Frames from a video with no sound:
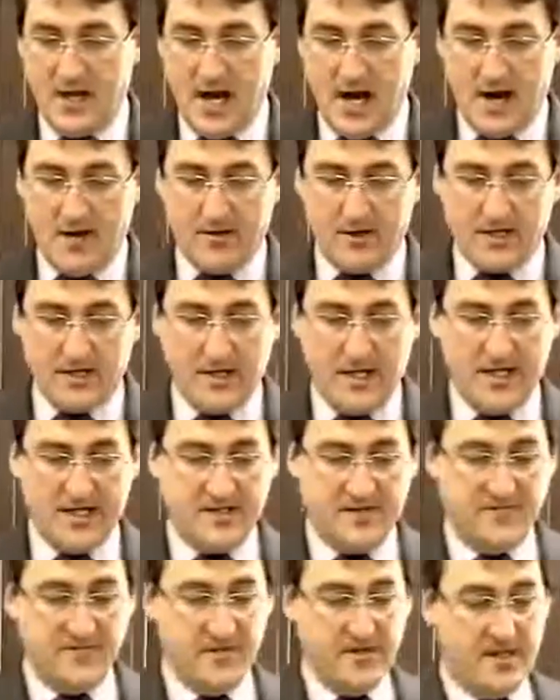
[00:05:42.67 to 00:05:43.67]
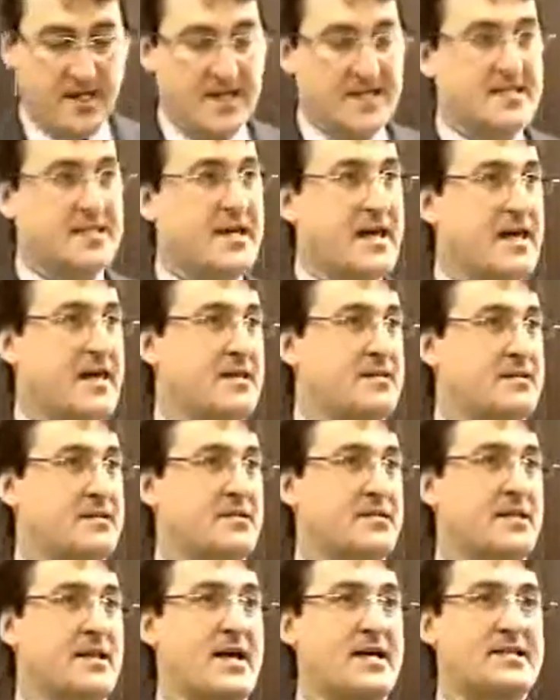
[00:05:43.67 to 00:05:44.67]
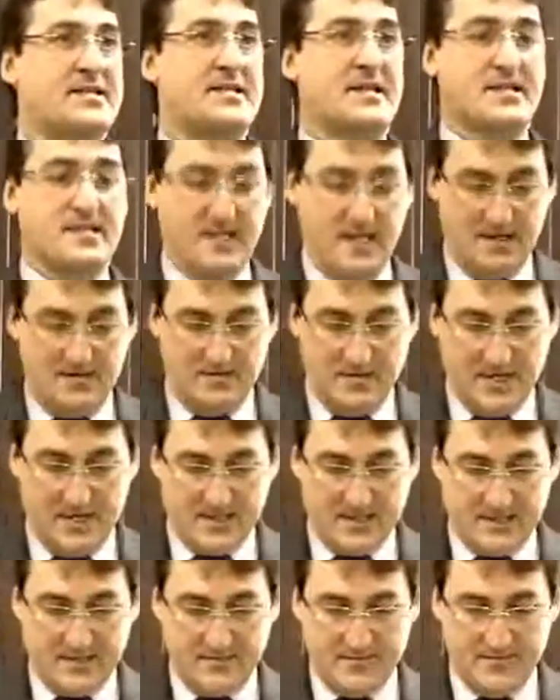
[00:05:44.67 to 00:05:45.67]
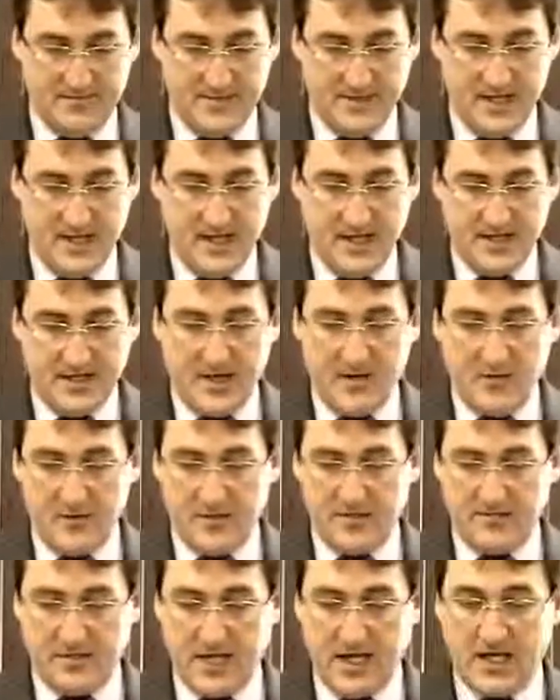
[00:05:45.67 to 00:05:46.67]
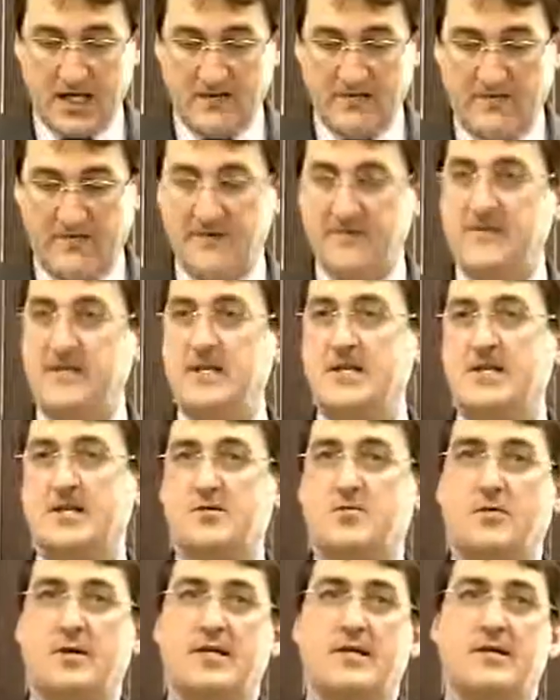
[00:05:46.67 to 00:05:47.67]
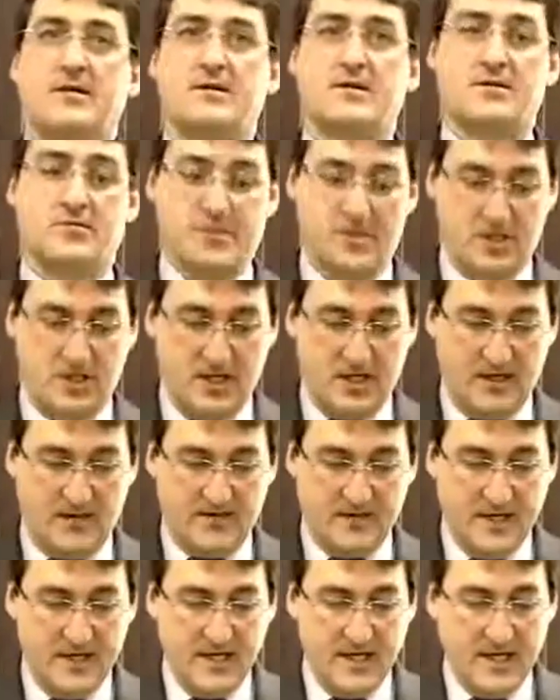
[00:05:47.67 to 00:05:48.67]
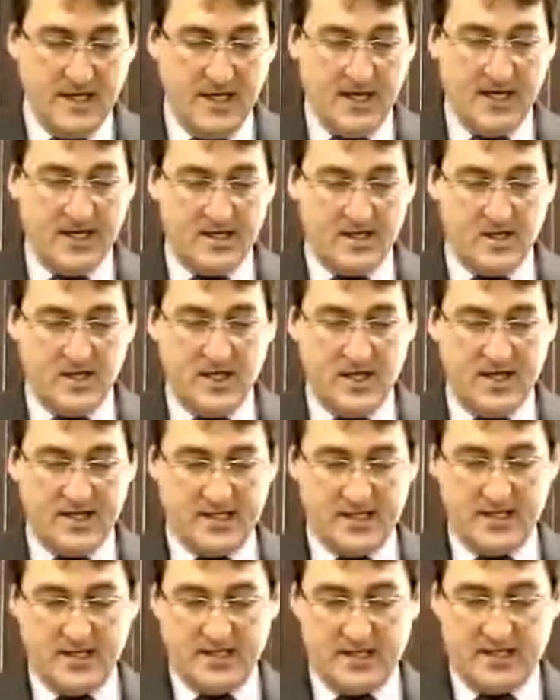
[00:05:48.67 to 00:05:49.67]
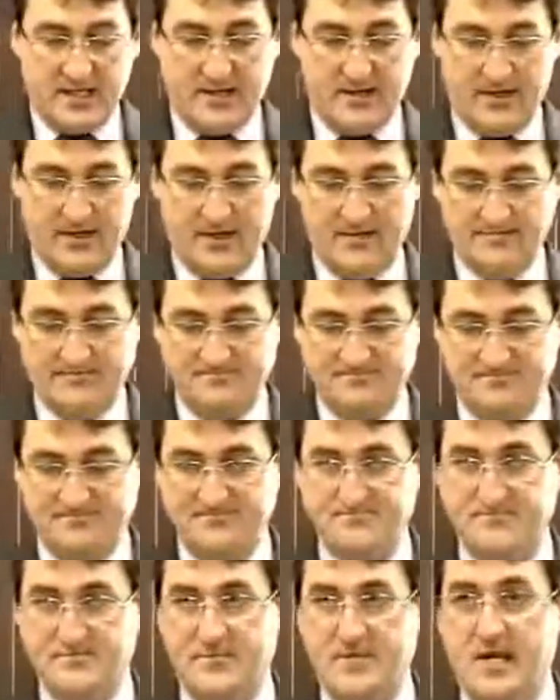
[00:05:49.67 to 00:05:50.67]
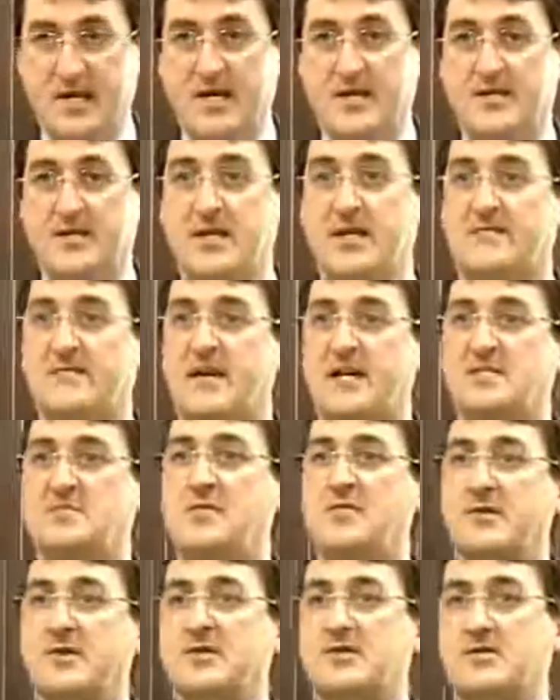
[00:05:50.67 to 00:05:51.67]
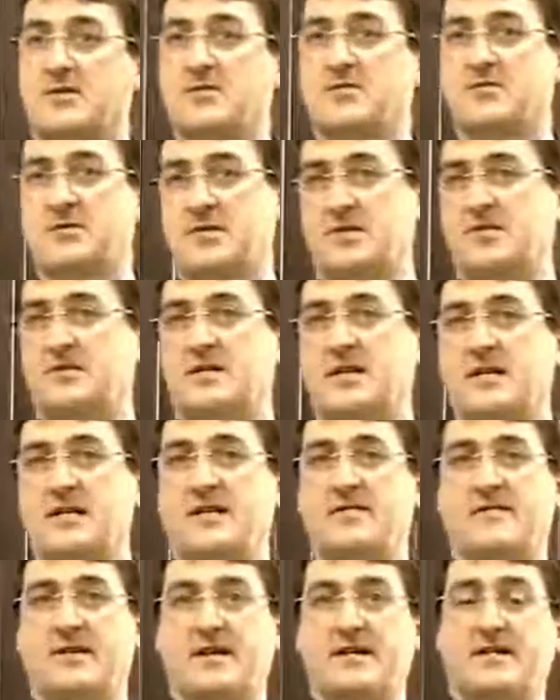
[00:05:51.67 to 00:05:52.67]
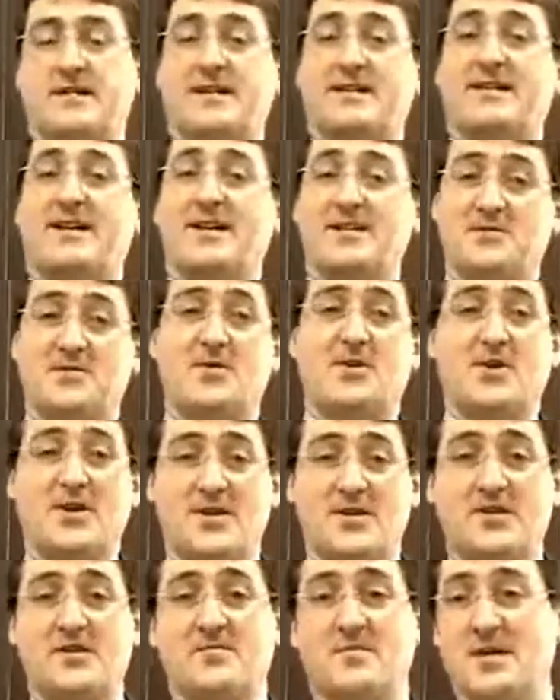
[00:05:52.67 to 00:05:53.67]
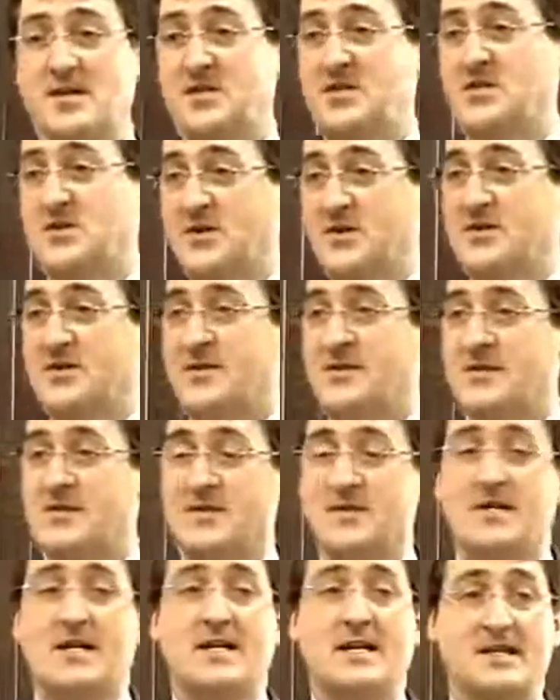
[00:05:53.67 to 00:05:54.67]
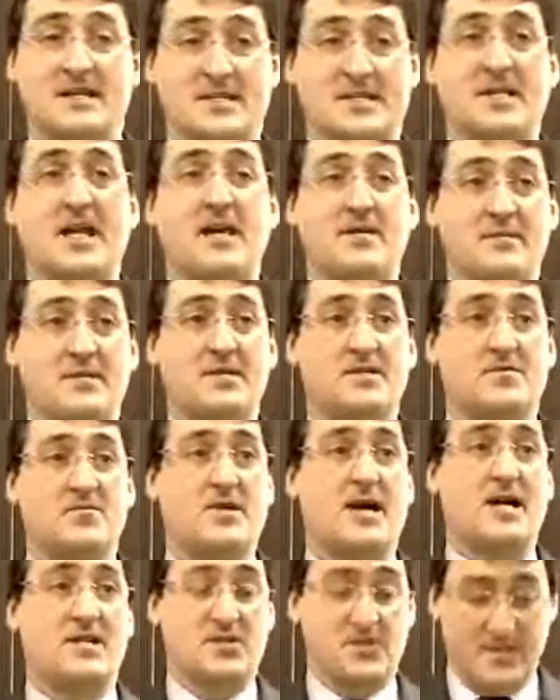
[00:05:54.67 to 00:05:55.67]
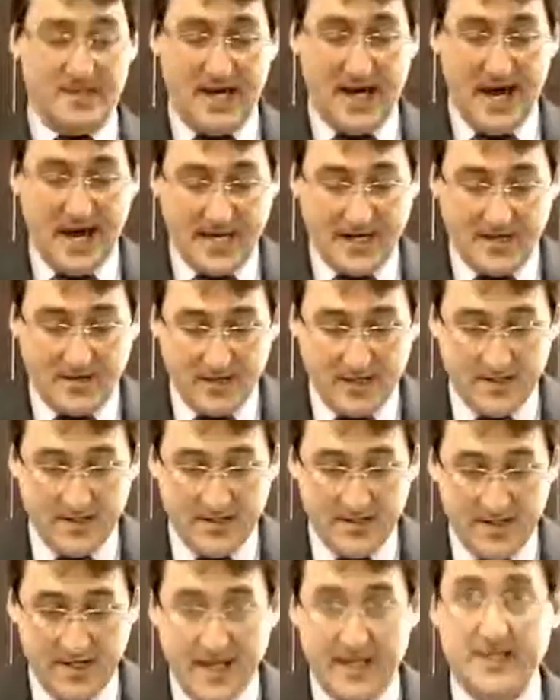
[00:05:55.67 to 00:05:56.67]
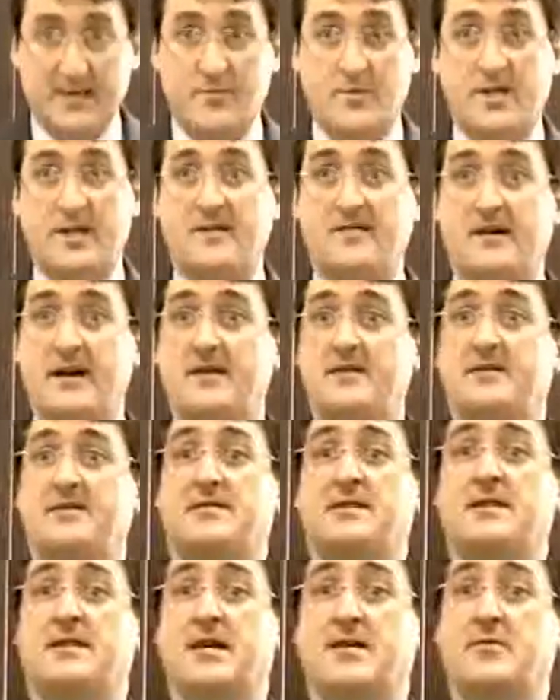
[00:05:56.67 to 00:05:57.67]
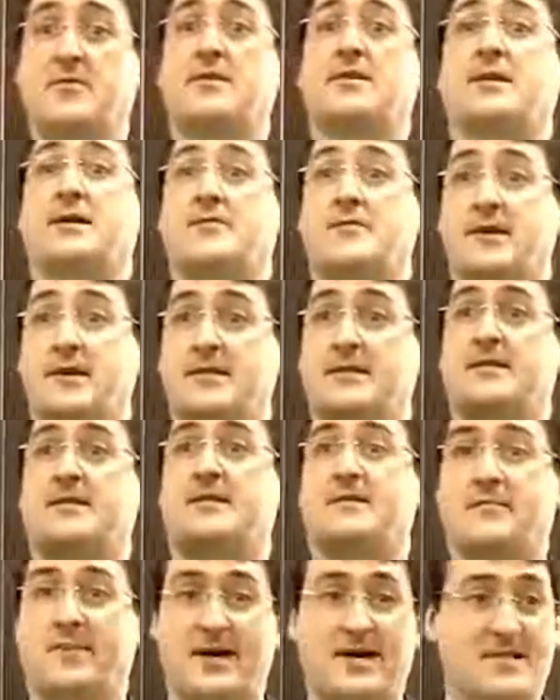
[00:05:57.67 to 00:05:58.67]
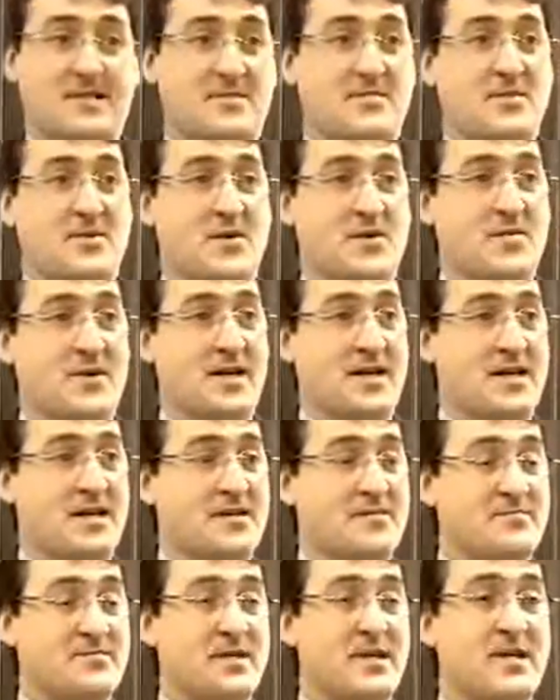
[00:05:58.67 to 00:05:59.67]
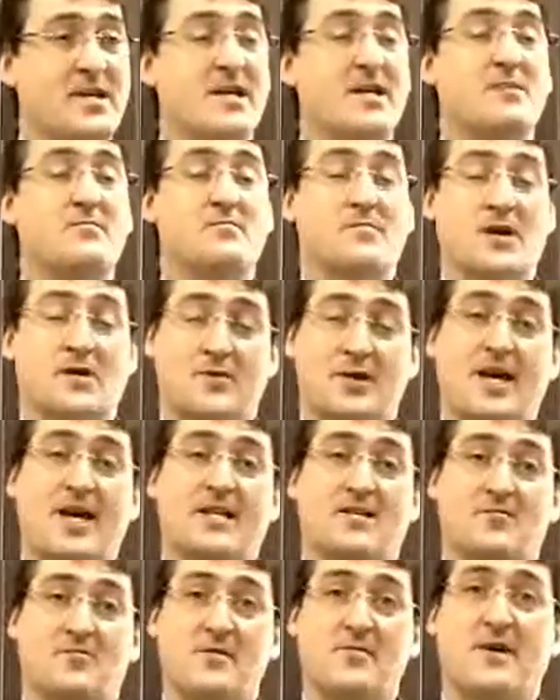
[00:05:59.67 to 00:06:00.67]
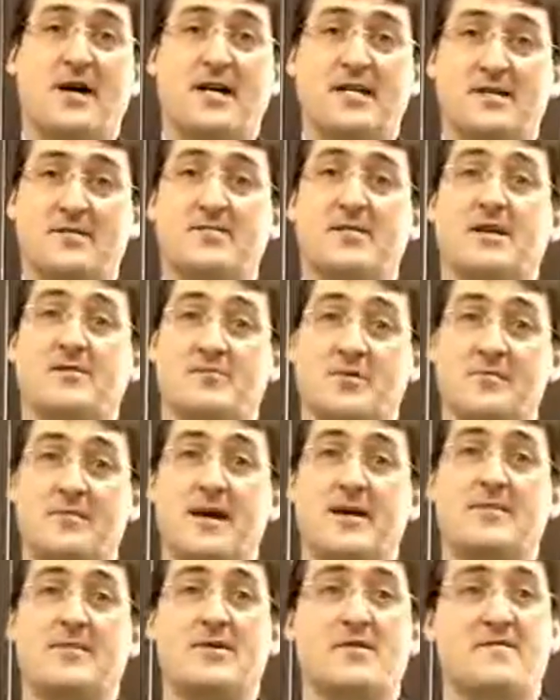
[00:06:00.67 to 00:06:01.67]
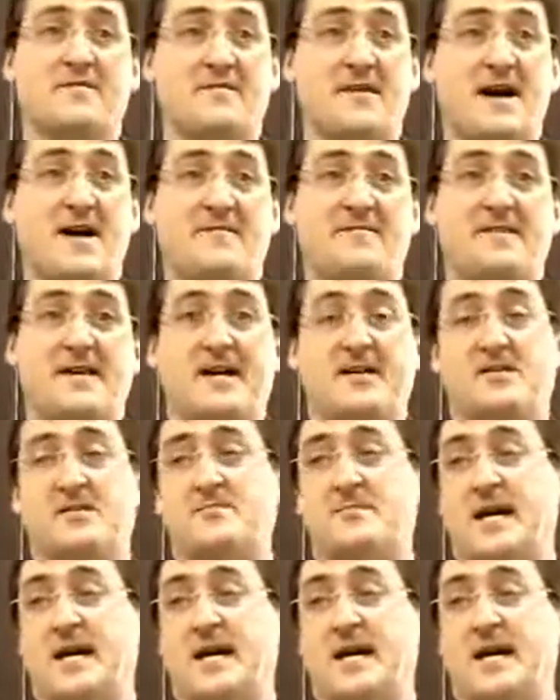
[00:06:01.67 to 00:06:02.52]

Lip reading: our clients have realized gains in the last 6 to 8 months that would have taken 15 to 20 years to achieve in a GIC scenario. The investment returns were so significant that clients were calling to make sure that their statements were actually accurate. And then when they found out that they were, they wanted to deposit more money. But we had to remind them that, remember, $5,000